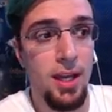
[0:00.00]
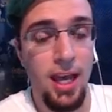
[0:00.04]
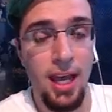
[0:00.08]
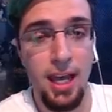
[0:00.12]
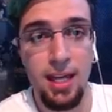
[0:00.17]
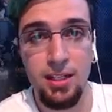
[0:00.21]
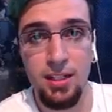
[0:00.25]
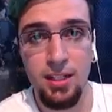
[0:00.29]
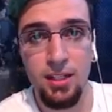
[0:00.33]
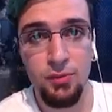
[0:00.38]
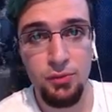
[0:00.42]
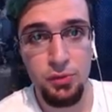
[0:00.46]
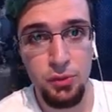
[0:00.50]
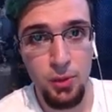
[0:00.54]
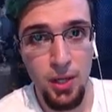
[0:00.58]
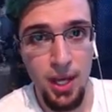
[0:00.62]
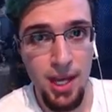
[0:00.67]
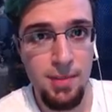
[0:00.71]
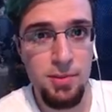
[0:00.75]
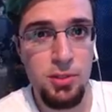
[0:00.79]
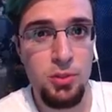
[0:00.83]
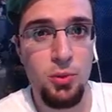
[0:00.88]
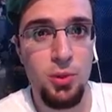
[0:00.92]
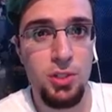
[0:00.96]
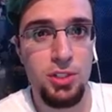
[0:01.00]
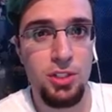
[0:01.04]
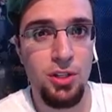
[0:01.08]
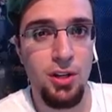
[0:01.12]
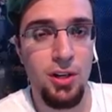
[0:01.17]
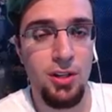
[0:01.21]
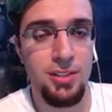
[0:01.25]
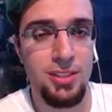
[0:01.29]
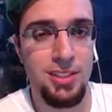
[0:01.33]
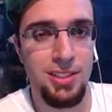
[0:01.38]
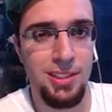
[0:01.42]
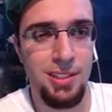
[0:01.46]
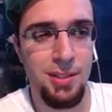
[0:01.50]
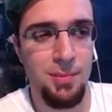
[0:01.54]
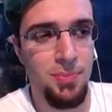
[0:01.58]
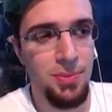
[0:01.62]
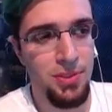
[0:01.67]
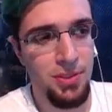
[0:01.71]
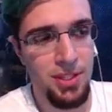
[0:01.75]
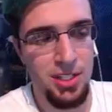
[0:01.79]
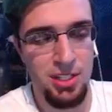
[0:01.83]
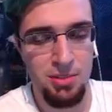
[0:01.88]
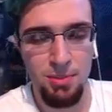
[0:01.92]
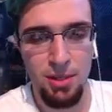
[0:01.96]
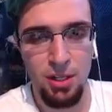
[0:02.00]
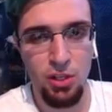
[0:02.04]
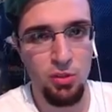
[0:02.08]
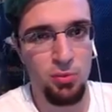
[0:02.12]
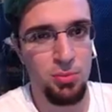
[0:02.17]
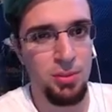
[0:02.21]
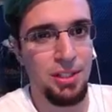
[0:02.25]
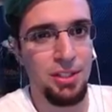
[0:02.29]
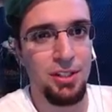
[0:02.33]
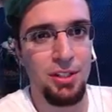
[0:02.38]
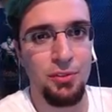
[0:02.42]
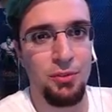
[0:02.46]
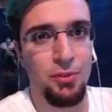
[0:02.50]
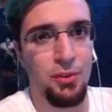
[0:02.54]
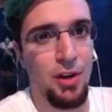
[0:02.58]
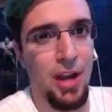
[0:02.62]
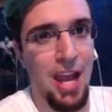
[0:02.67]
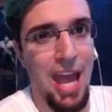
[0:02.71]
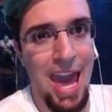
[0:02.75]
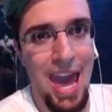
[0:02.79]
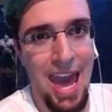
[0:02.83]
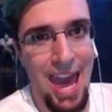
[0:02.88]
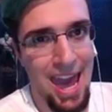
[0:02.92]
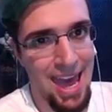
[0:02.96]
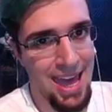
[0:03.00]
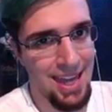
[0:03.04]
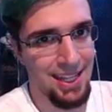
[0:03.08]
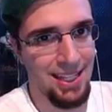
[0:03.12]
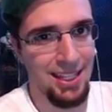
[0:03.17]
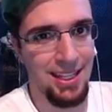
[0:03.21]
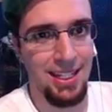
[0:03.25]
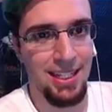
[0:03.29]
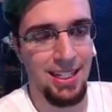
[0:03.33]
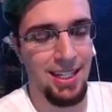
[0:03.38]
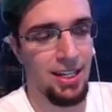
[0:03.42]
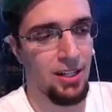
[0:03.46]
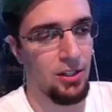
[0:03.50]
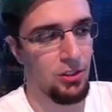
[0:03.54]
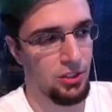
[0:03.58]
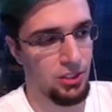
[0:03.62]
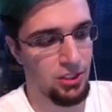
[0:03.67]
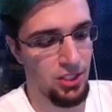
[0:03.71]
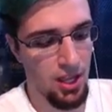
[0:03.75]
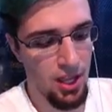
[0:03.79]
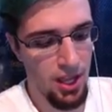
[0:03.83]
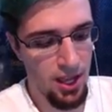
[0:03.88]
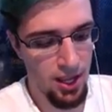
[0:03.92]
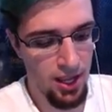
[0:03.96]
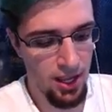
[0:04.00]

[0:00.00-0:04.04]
And if you aim towards Coliseum, this medal will be good for anything else.